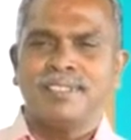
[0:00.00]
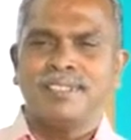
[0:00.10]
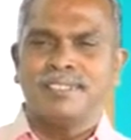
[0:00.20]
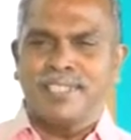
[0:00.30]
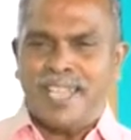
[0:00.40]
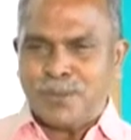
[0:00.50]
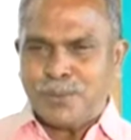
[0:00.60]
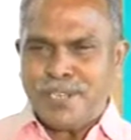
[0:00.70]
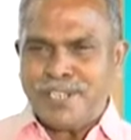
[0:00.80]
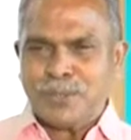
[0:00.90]
they are
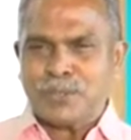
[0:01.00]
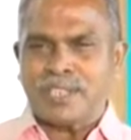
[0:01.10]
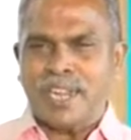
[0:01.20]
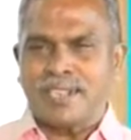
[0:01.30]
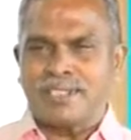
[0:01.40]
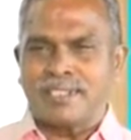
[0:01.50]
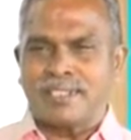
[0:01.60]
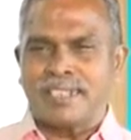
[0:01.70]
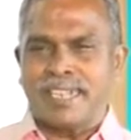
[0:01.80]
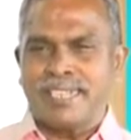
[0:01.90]
going to scatter
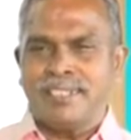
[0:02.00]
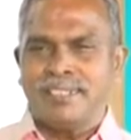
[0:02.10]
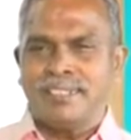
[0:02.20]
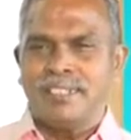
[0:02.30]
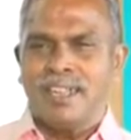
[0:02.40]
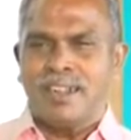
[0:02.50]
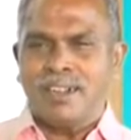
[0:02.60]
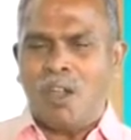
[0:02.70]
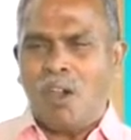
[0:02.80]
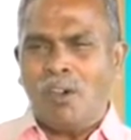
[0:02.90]
the light,
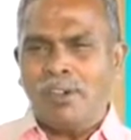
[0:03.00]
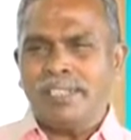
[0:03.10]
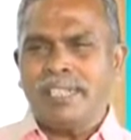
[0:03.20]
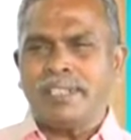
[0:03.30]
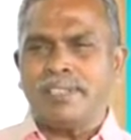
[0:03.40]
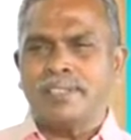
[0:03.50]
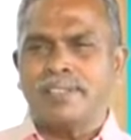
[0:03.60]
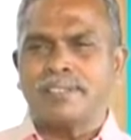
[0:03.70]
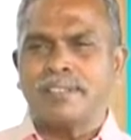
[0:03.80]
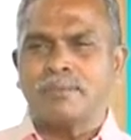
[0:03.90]
and all the
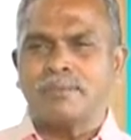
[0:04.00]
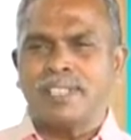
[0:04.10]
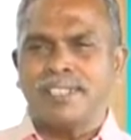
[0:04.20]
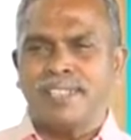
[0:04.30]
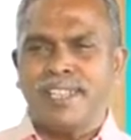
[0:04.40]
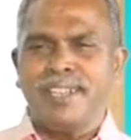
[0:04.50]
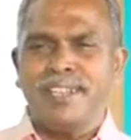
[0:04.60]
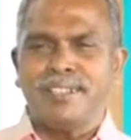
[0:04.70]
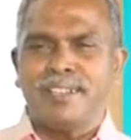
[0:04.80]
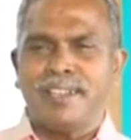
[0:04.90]
colors of the
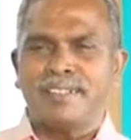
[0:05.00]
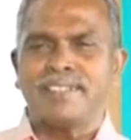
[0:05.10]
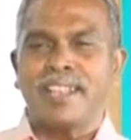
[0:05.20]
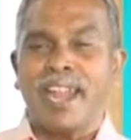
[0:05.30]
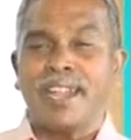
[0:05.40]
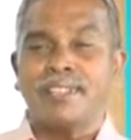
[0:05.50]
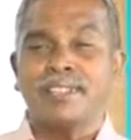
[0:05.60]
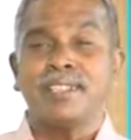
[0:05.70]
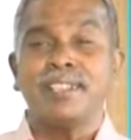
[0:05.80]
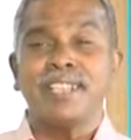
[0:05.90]
light are
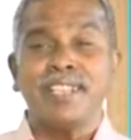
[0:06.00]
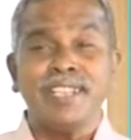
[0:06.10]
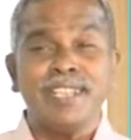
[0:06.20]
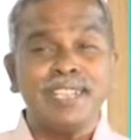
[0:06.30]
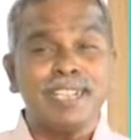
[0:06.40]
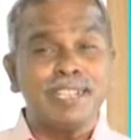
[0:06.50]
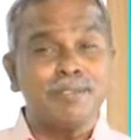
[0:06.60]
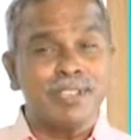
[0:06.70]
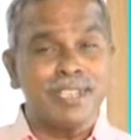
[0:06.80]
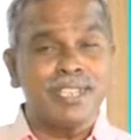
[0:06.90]
scattered
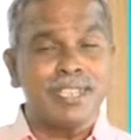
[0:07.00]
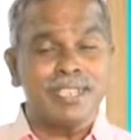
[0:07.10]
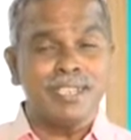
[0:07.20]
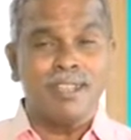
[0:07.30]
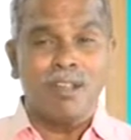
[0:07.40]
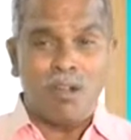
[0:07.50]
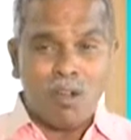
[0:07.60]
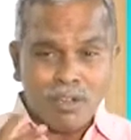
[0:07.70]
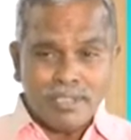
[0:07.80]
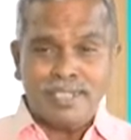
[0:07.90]
equally.
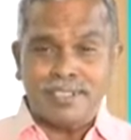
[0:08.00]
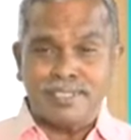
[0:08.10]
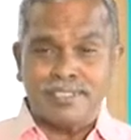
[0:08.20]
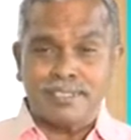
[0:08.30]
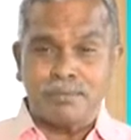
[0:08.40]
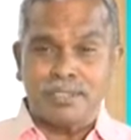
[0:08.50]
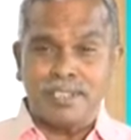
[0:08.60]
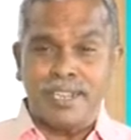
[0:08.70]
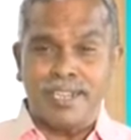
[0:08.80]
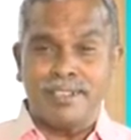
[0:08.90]
All the colors of the
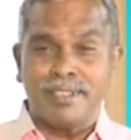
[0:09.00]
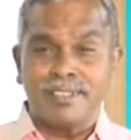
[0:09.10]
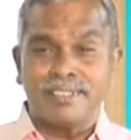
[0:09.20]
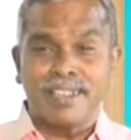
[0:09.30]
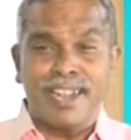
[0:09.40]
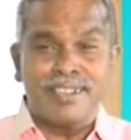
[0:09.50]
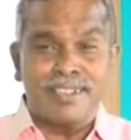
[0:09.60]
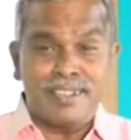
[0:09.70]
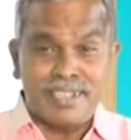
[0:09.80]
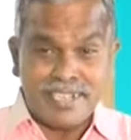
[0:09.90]
light are
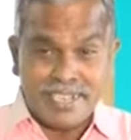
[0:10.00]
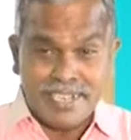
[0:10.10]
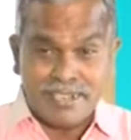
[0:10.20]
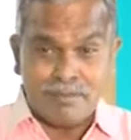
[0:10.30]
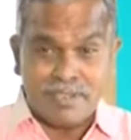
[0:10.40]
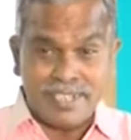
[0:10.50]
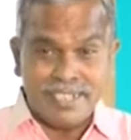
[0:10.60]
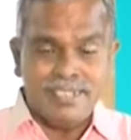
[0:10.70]
scattered equally.